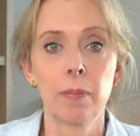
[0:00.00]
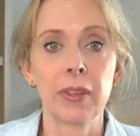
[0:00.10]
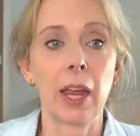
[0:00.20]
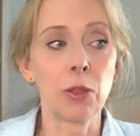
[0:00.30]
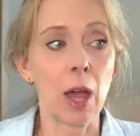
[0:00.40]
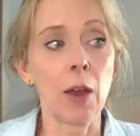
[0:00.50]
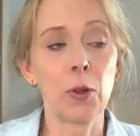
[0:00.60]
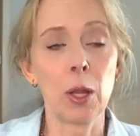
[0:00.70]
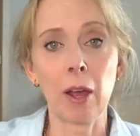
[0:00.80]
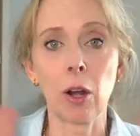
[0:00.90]
and
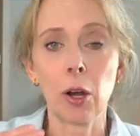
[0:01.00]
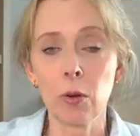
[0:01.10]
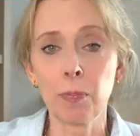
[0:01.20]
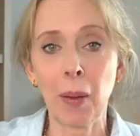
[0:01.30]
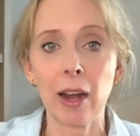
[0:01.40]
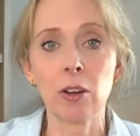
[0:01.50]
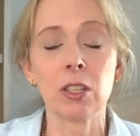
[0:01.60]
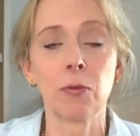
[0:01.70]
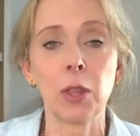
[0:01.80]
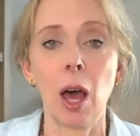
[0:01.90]
thoughtful about our own
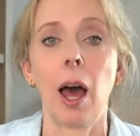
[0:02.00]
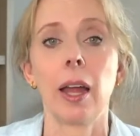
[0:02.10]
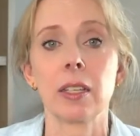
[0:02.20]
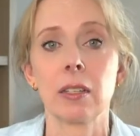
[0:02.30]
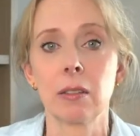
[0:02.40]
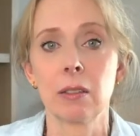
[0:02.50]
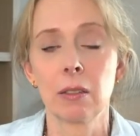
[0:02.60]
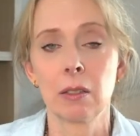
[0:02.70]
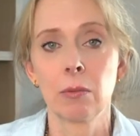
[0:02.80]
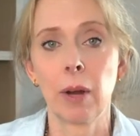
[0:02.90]
patterns of thought,
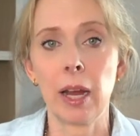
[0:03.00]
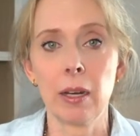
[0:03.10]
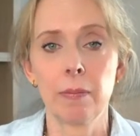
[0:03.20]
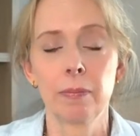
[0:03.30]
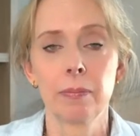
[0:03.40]
right?